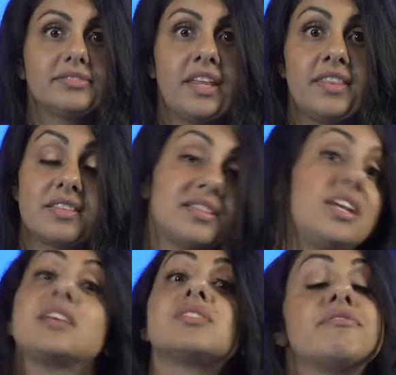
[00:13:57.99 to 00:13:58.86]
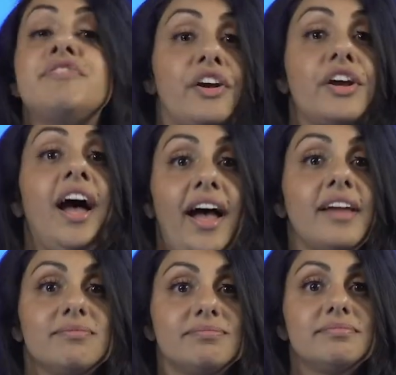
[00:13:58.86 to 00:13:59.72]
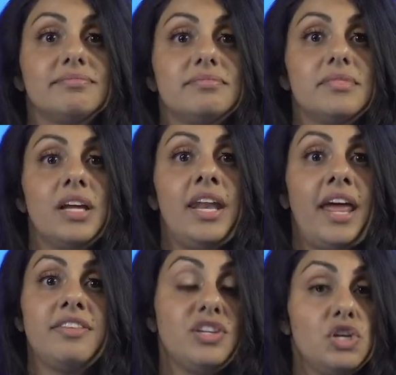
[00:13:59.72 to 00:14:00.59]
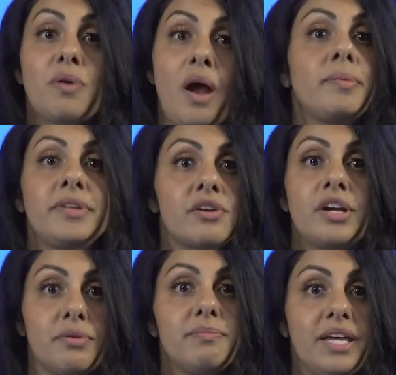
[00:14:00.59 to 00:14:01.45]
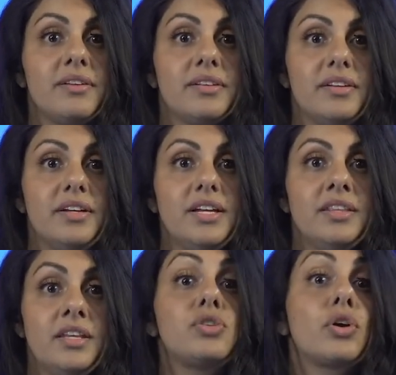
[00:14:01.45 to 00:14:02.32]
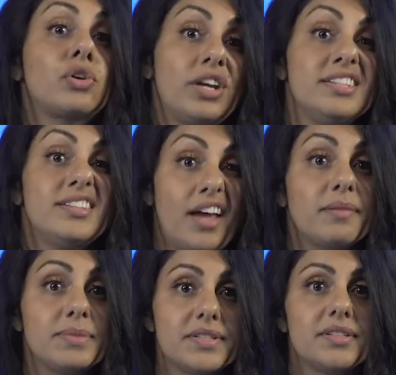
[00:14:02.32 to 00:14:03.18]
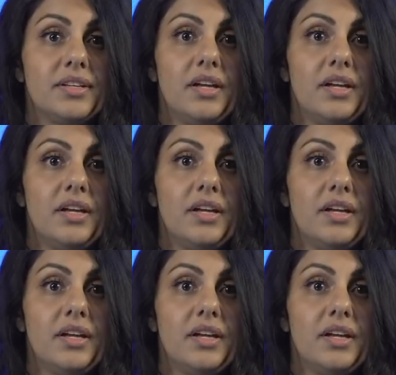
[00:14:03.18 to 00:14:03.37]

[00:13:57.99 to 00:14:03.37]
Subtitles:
I think the stakes are very high, and I think you probably agree with me. These are crazy times.